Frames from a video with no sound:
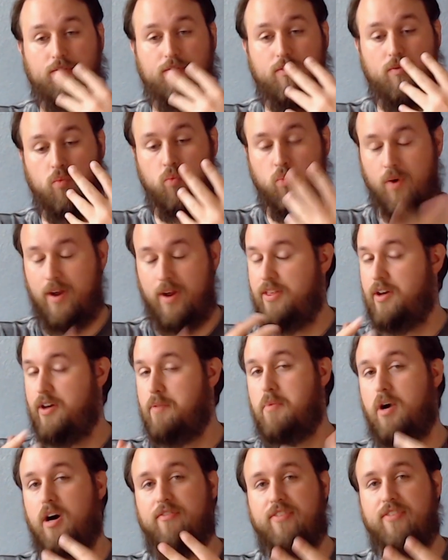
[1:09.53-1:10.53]

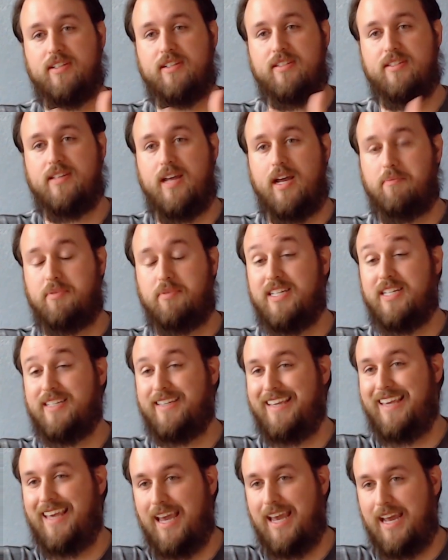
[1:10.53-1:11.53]
rhythm of his steps, his
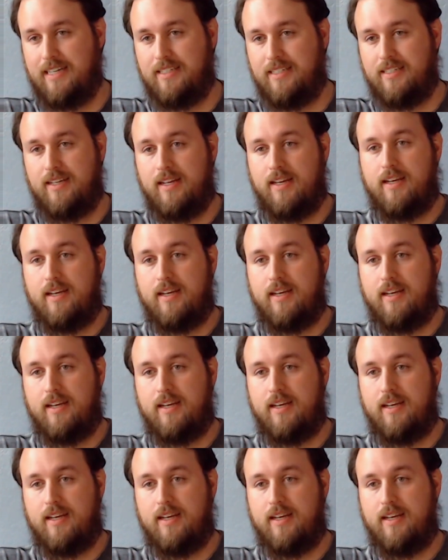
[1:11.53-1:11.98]
gait,